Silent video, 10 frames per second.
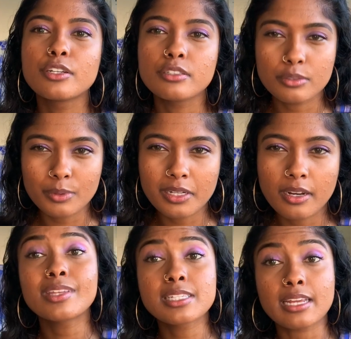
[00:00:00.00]
Do it.
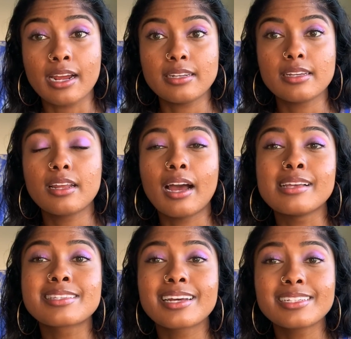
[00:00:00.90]
Things that I did.
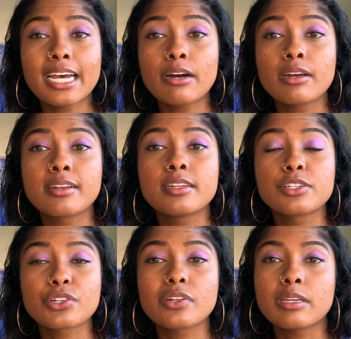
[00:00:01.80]
I sent out an
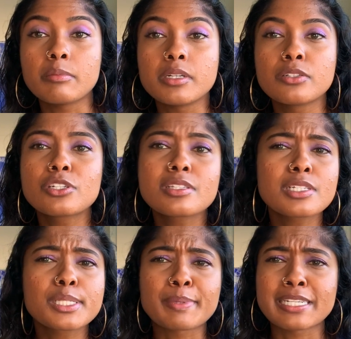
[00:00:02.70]
initial email just
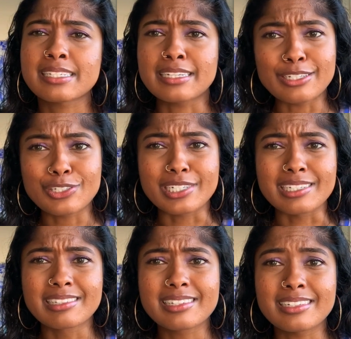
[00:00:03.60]
expressing
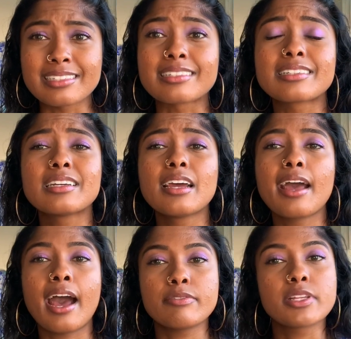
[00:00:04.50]
interest in
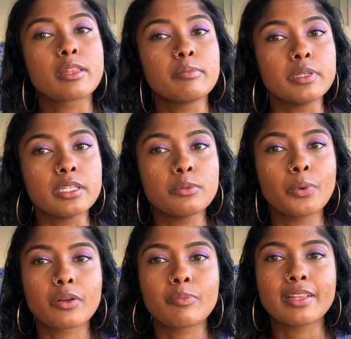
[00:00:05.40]
having them be
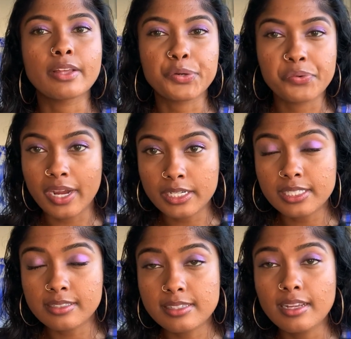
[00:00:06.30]
one of my letter
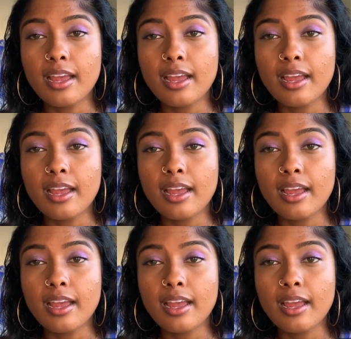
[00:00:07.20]
writers.